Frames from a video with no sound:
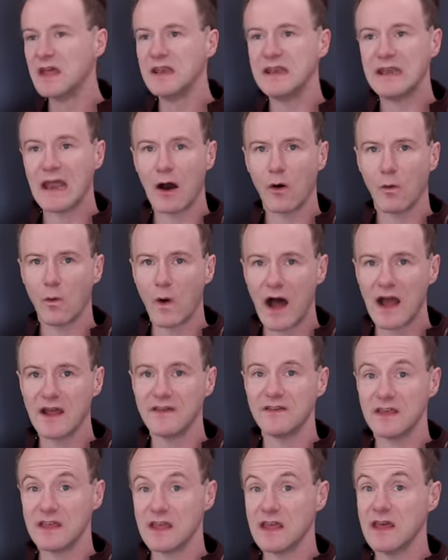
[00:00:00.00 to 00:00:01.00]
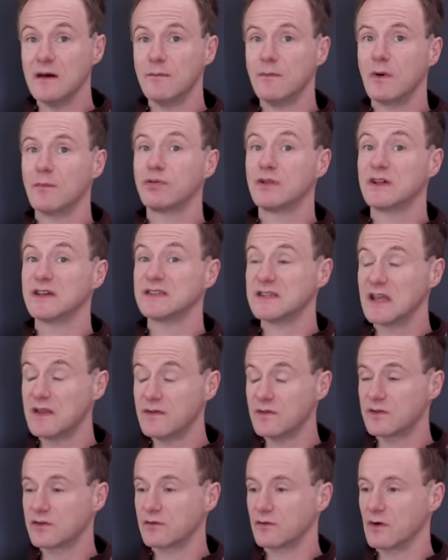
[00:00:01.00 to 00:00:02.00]
Now why the m plus
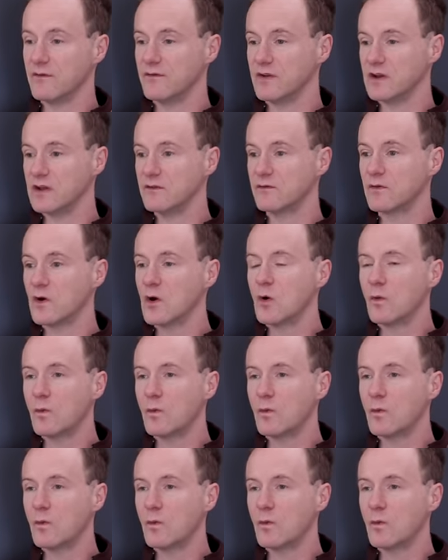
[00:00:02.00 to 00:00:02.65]
nth derivative?